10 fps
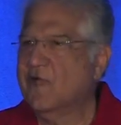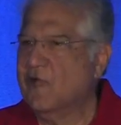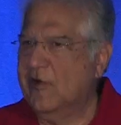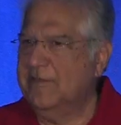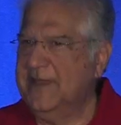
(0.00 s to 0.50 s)

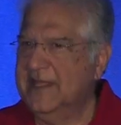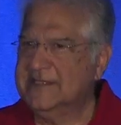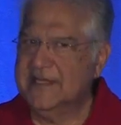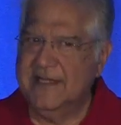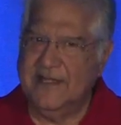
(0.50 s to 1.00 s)
called me and
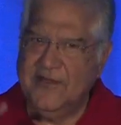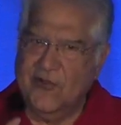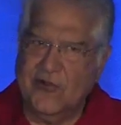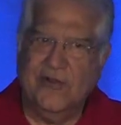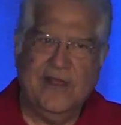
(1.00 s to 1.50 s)
said,
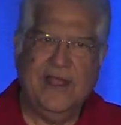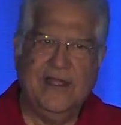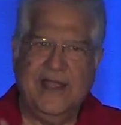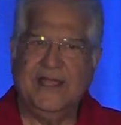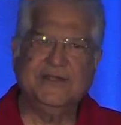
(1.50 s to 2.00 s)
you're going to
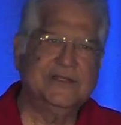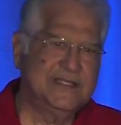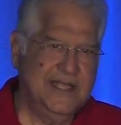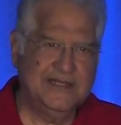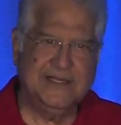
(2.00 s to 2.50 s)
head national
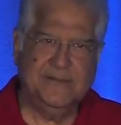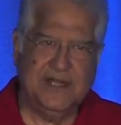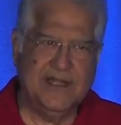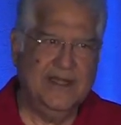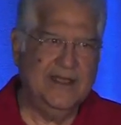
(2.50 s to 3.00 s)
sales and
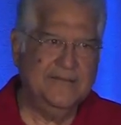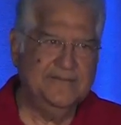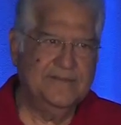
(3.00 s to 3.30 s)
marketing